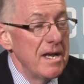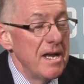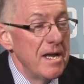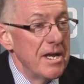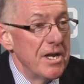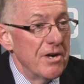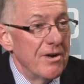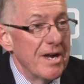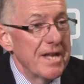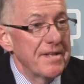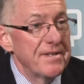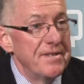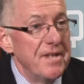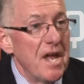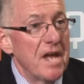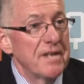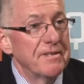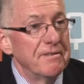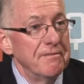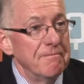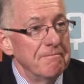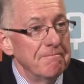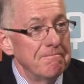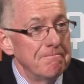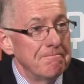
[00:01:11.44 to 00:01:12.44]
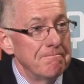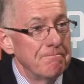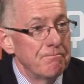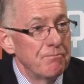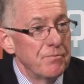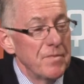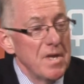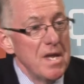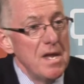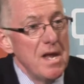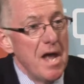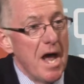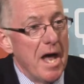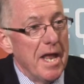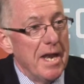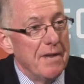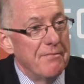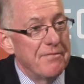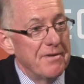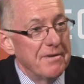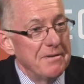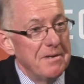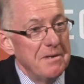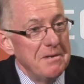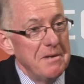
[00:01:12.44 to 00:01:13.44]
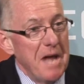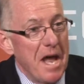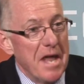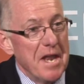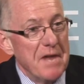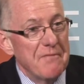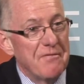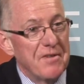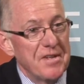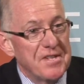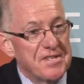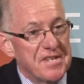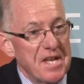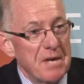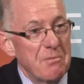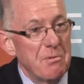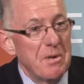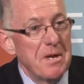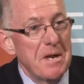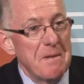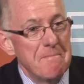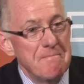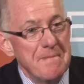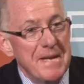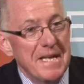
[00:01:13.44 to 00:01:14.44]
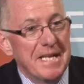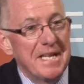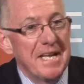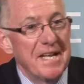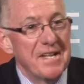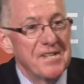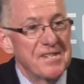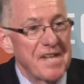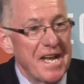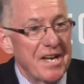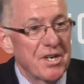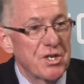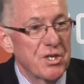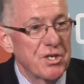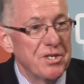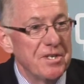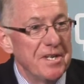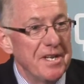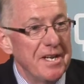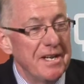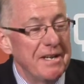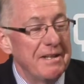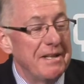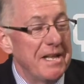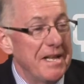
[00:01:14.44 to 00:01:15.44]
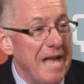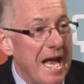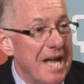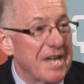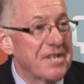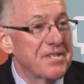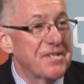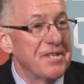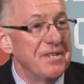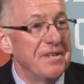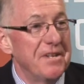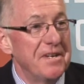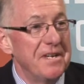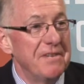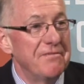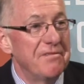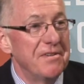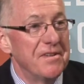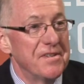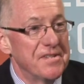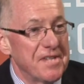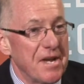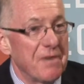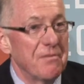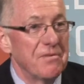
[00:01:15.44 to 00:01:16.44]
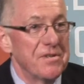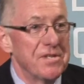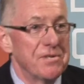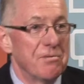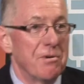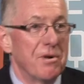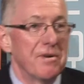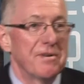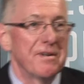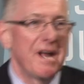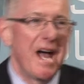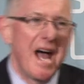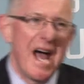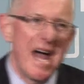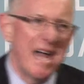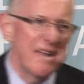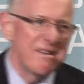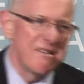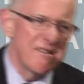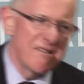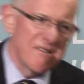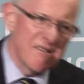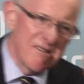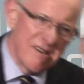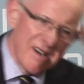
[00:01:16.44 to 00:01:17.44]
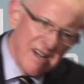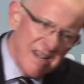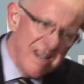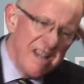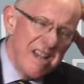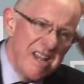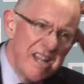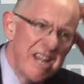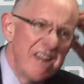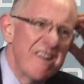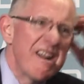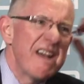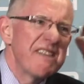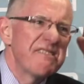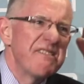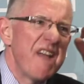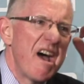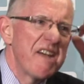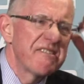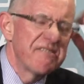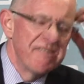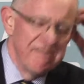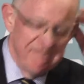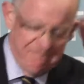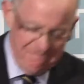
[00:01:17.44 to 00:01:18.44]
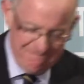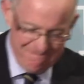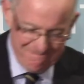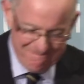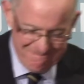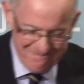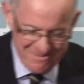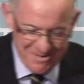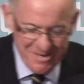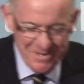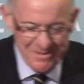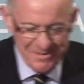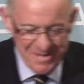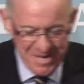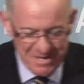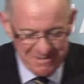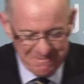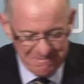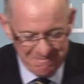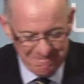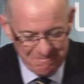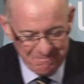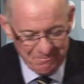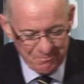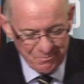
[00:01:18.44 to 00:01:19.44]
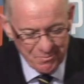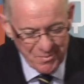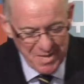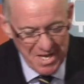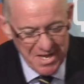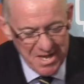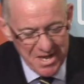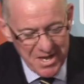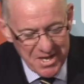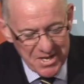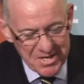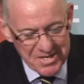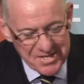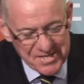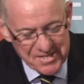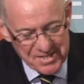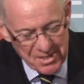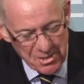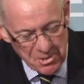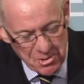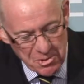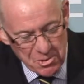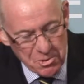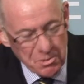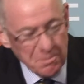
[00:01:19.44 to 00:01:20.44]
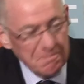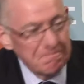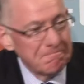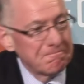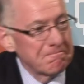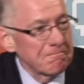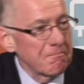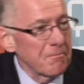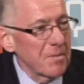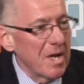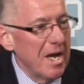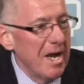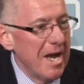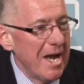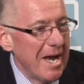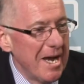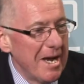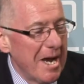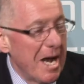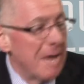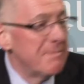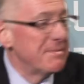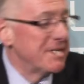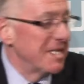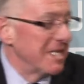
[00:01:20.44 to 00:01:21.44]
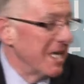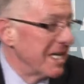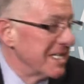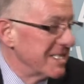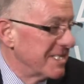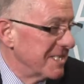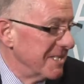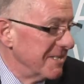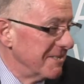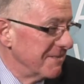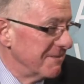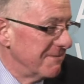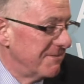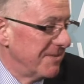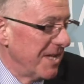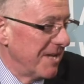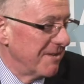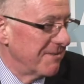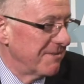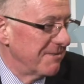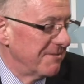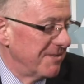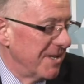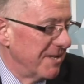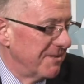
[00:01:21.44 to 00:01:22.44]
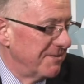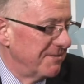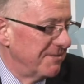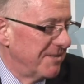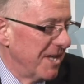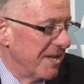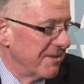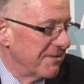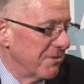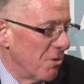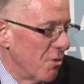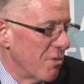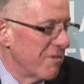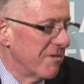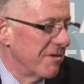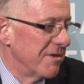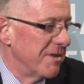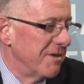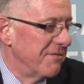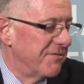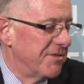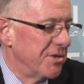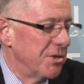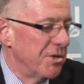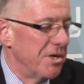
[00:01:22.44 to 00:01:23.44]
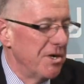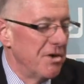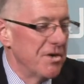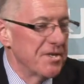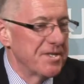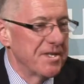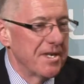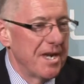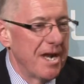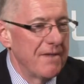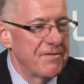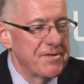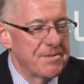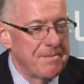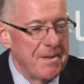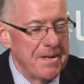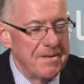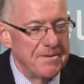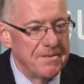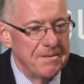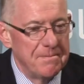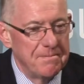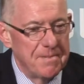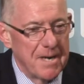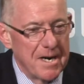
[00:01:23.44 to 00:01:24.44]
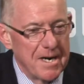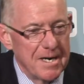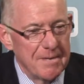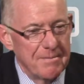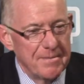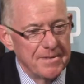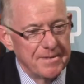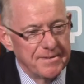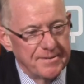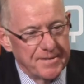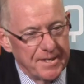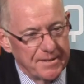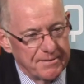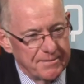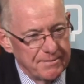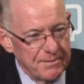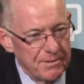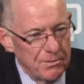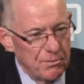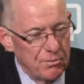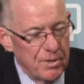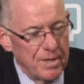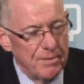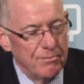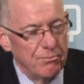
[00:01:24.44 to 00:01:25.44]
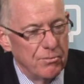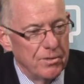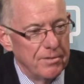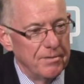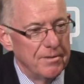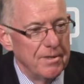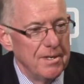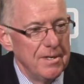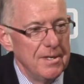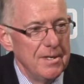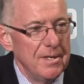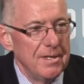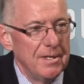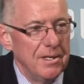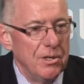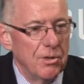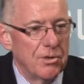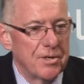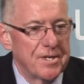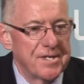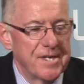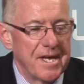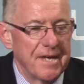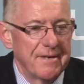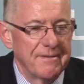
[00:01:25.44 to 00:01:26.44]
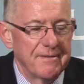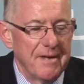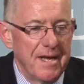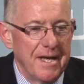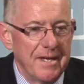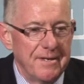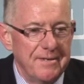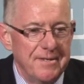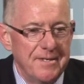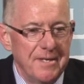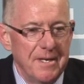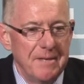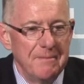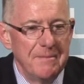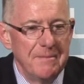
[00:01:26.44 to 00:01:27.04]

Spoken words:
you're at nothing. And if it's said with a Midlands accent that even sounds worse, no, you're at nothing. You're at nothing. So I'm delighted that over the few years that I've spent in Parliament, that when one looks at